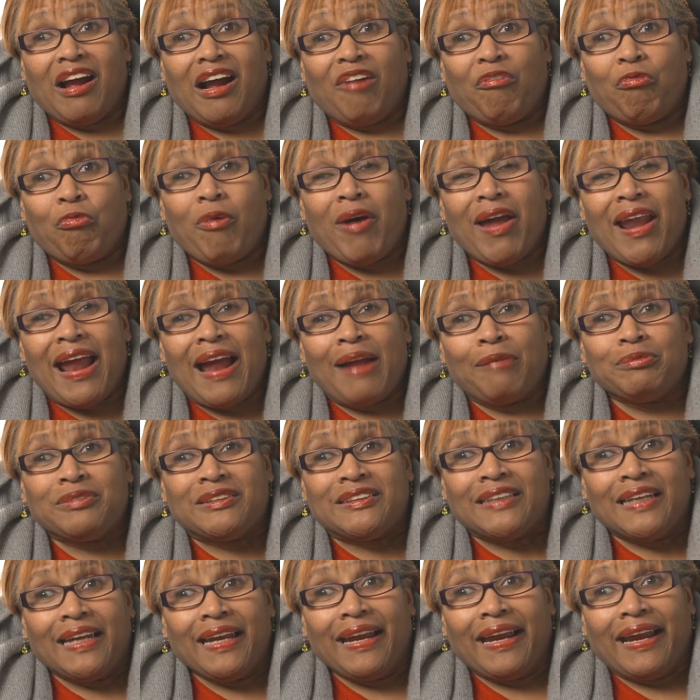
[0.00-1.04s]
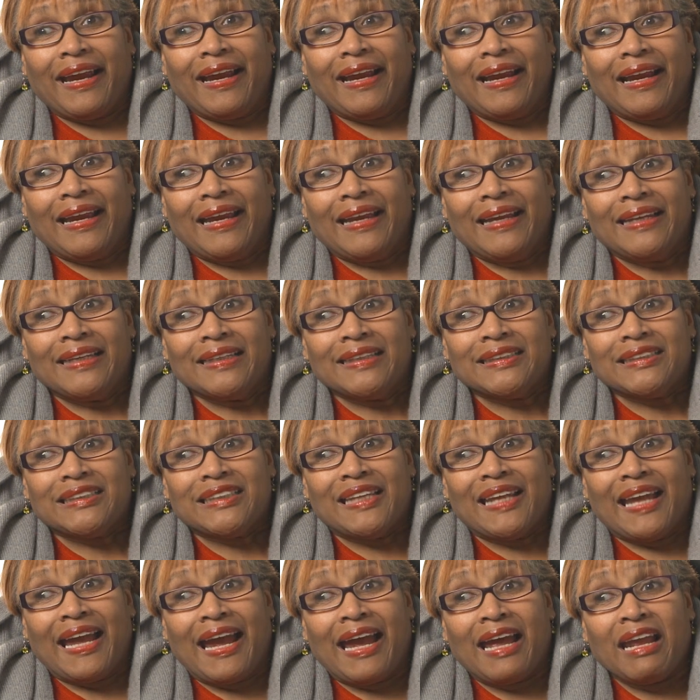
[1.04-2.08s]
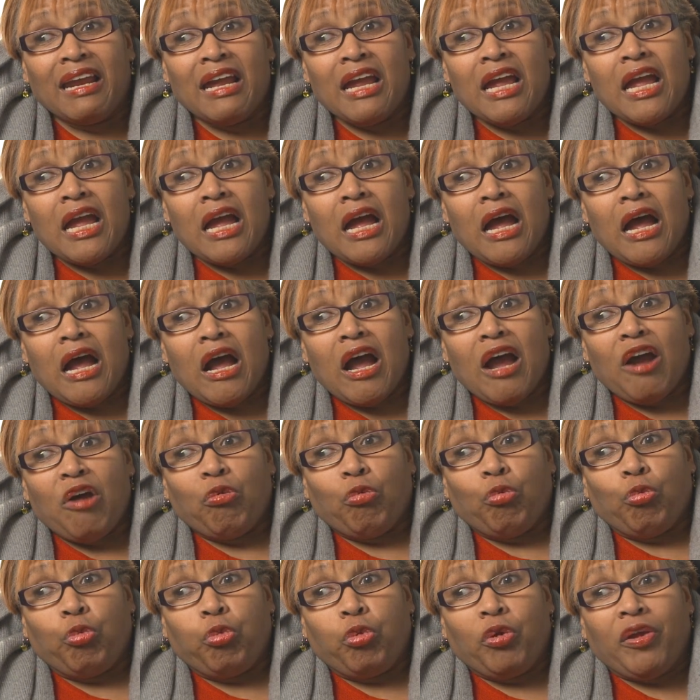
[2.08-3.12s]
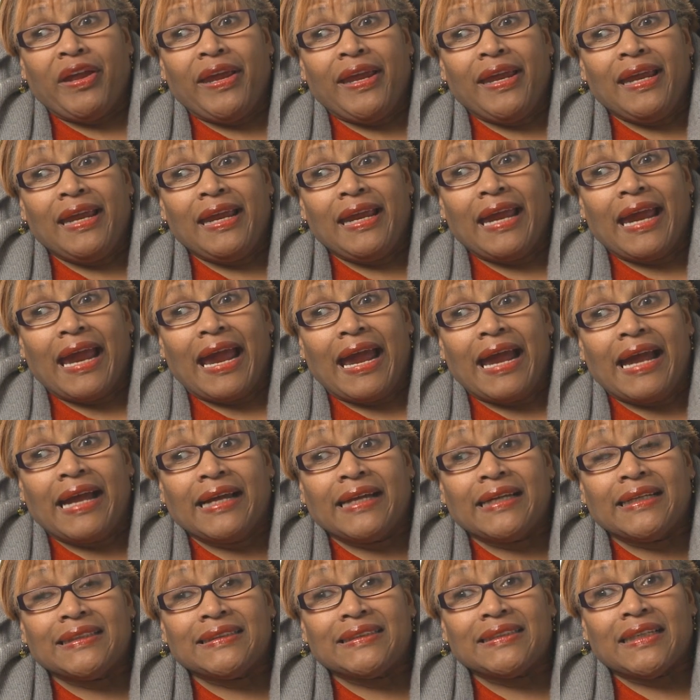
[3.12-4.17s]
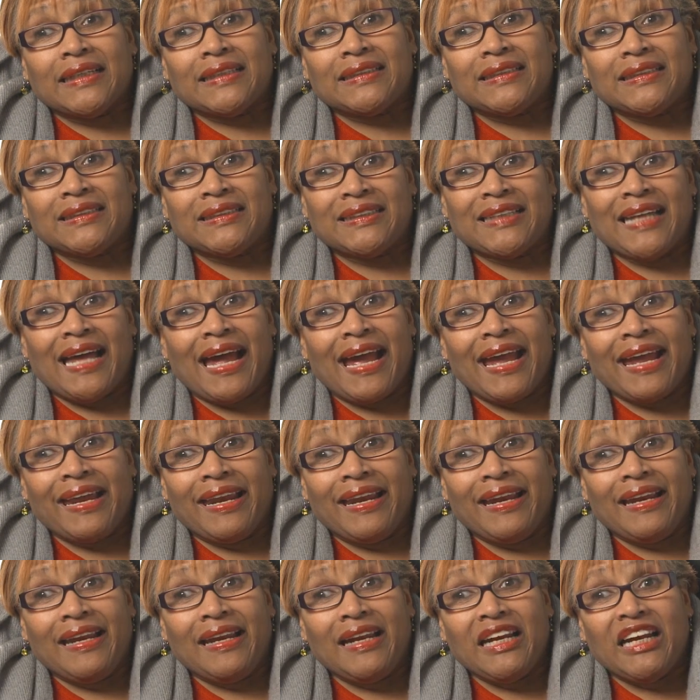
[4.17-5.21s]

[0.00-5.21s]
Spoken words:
What I'm saying is that we as a society